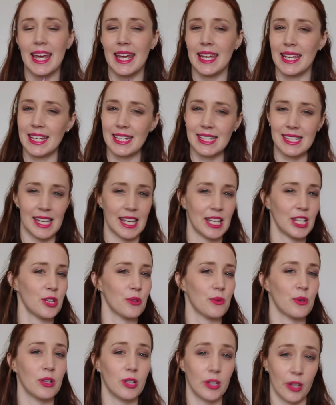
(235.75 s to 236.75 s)
it can take
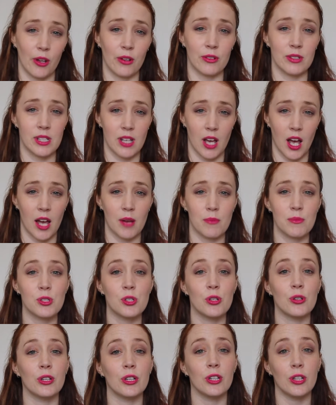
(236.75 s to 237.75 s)
you a long time
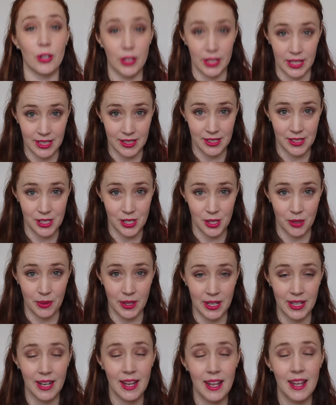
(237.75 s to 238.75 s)
to log into
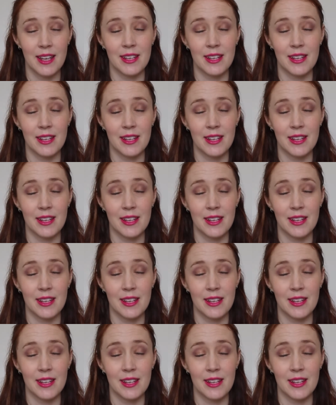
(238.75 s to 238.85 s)
it.